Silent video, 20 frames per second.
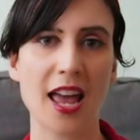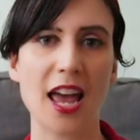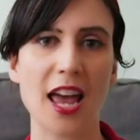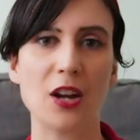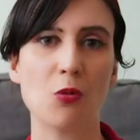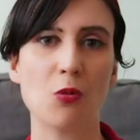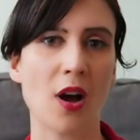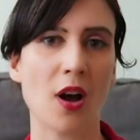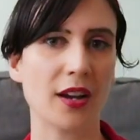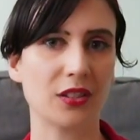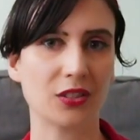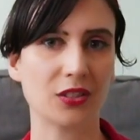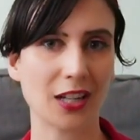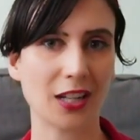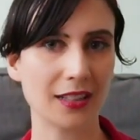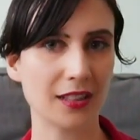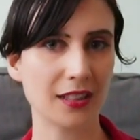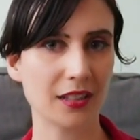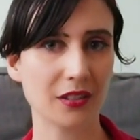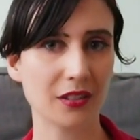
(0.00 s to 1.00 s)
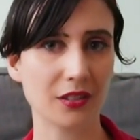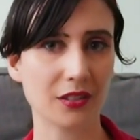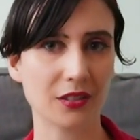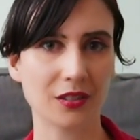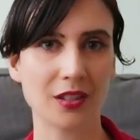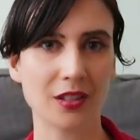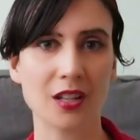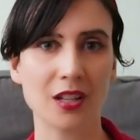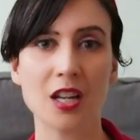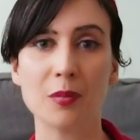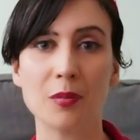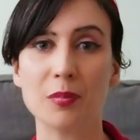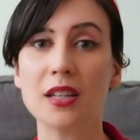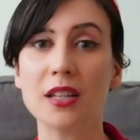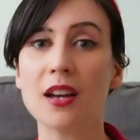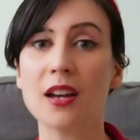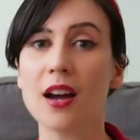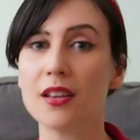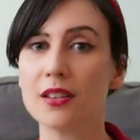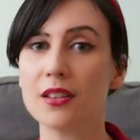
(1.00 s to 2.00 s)
And why stateless?
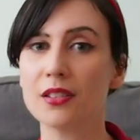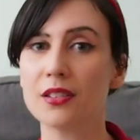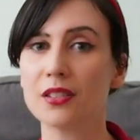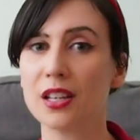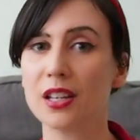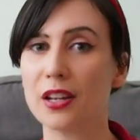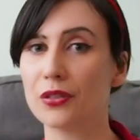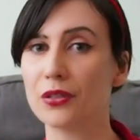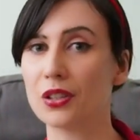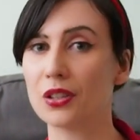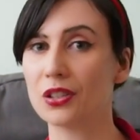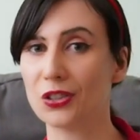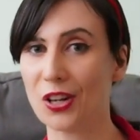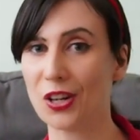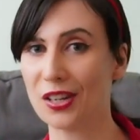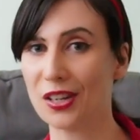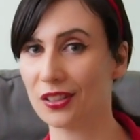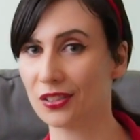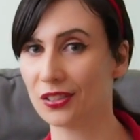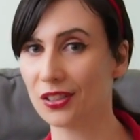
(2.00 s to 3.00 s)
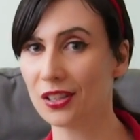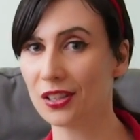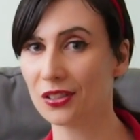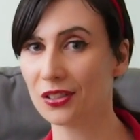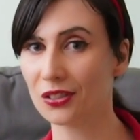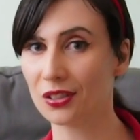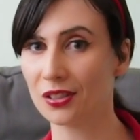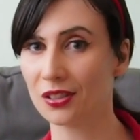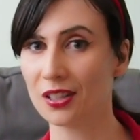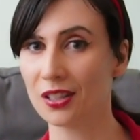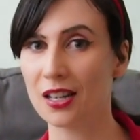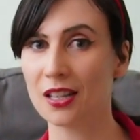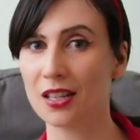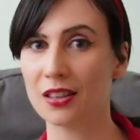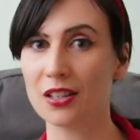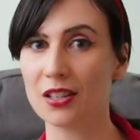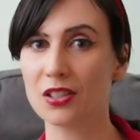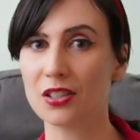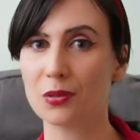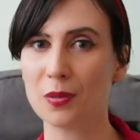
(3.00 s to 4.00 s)
Because if the state exists,
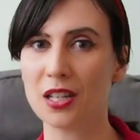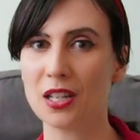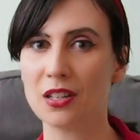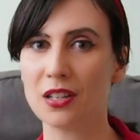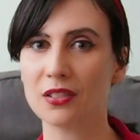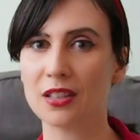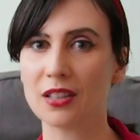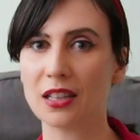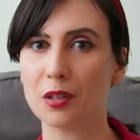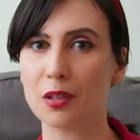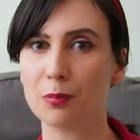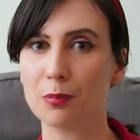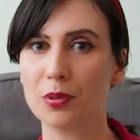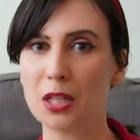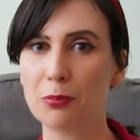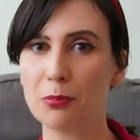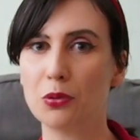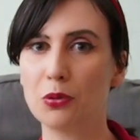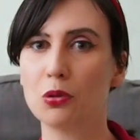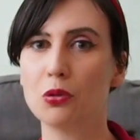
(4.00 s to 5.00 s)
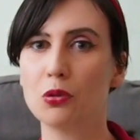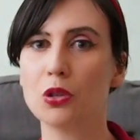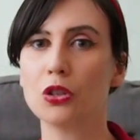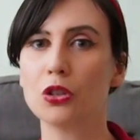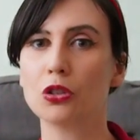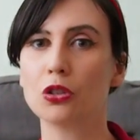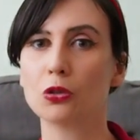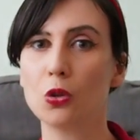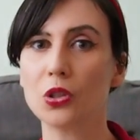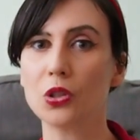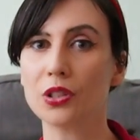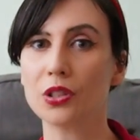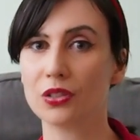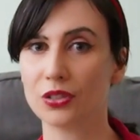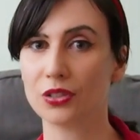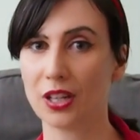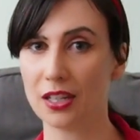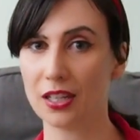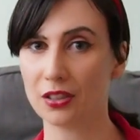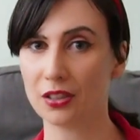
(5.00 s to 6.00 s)
this means that the people who control the
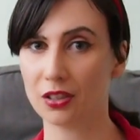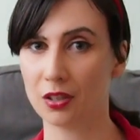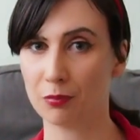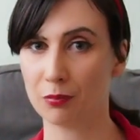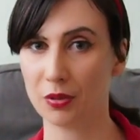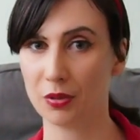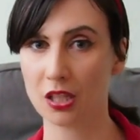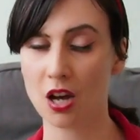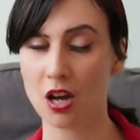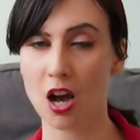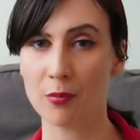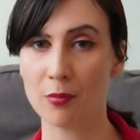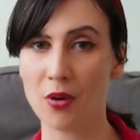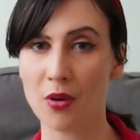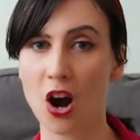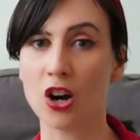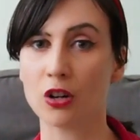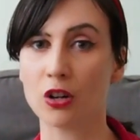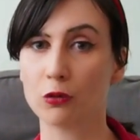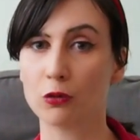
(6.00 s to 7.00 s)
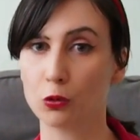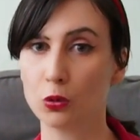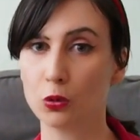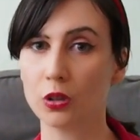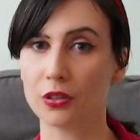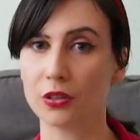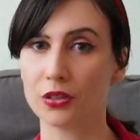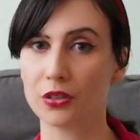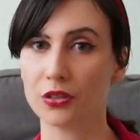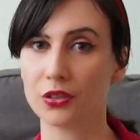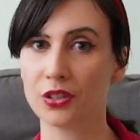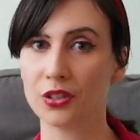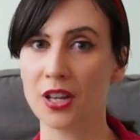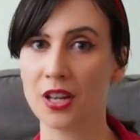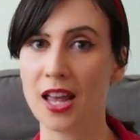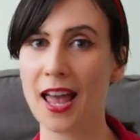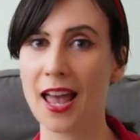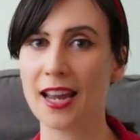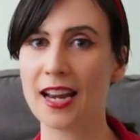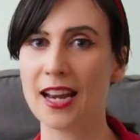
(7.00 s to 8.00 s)
state become our rulers,
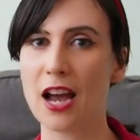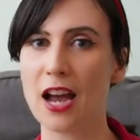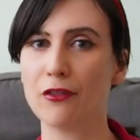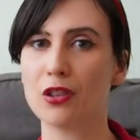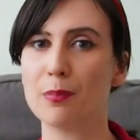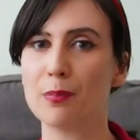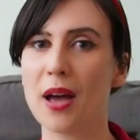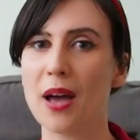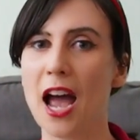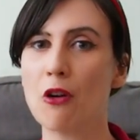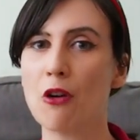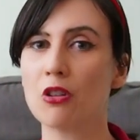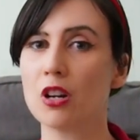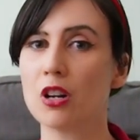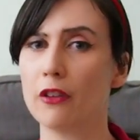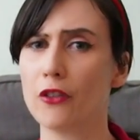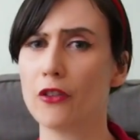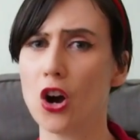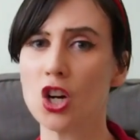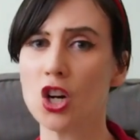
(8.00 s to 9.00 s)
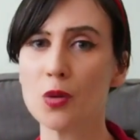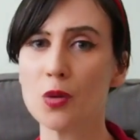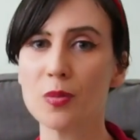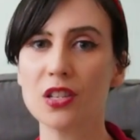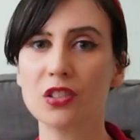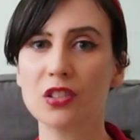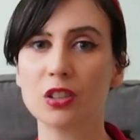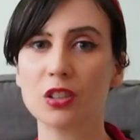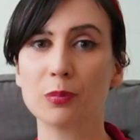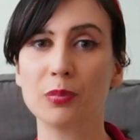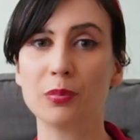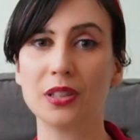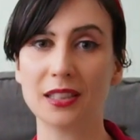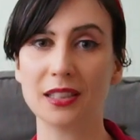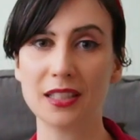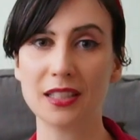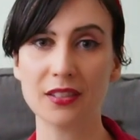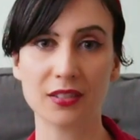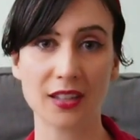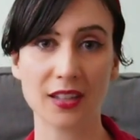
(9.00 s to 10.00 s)
and have the power of armies,
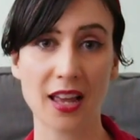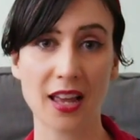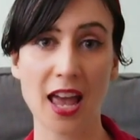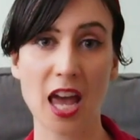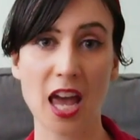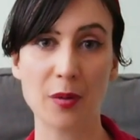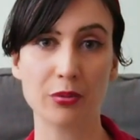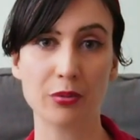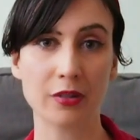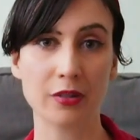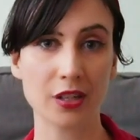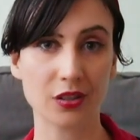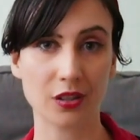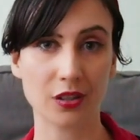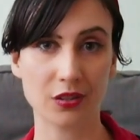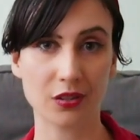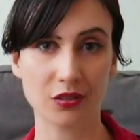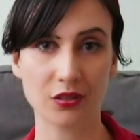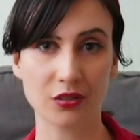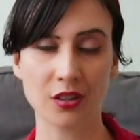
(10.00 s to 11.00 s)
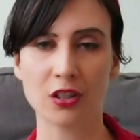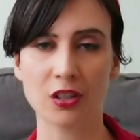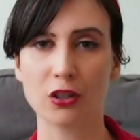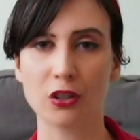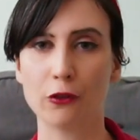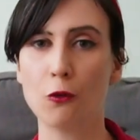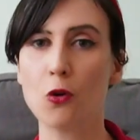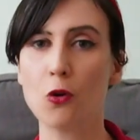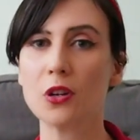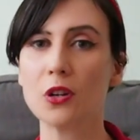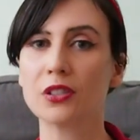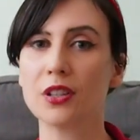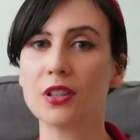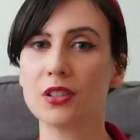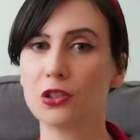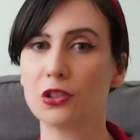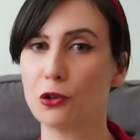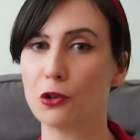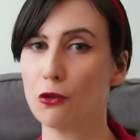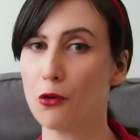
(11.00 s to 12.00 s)
police, and prisons to force
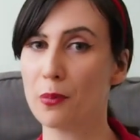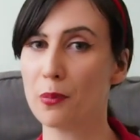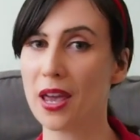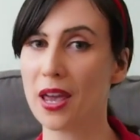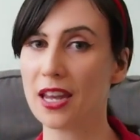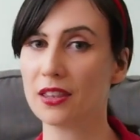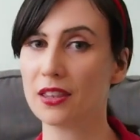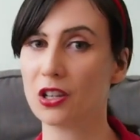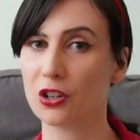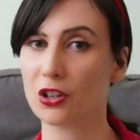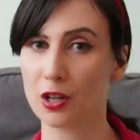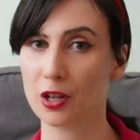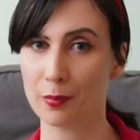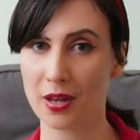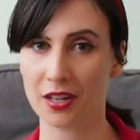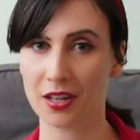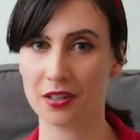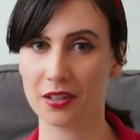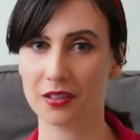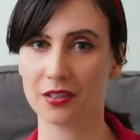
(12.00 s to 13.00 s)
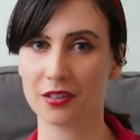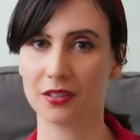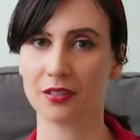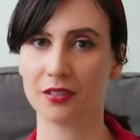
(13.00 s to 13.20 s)
us to obey their command.